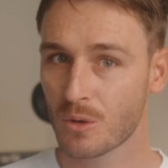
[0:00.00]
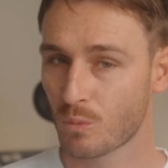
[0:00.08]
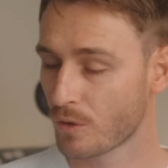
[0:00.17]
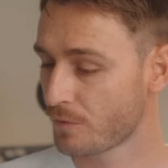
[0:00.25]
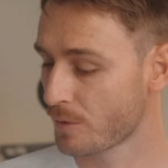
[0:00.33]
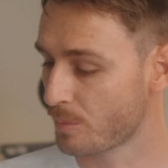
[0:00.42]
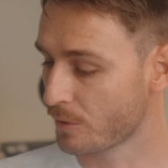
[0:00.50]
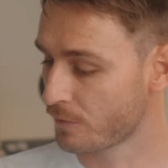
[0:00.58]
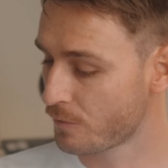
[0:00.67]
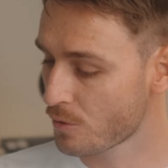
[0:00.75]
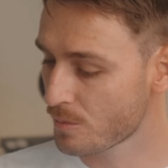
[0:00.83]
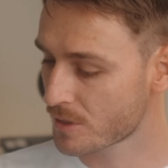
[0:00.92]
with the
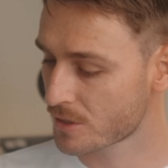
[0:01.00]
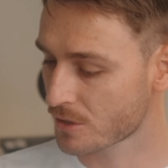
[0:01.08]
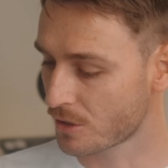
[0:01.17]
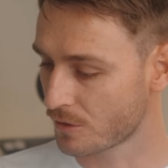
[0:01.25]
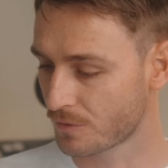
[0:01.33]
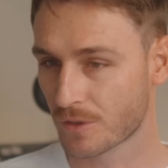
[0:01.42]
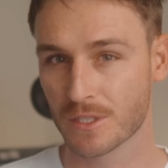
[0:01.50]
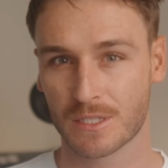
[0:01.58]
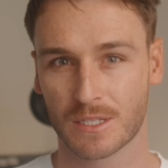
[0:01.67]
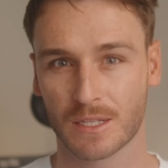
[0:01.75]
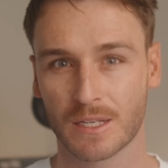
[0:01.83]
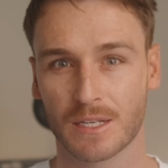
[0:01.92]
performance of
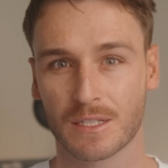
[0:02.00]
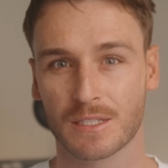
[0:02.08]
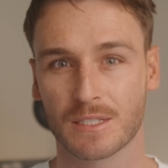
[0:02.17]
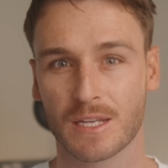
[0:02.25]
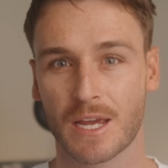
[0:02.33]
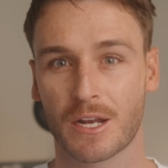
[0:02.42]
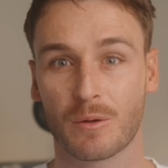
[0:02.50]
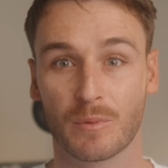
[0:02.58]
this lens, and I'm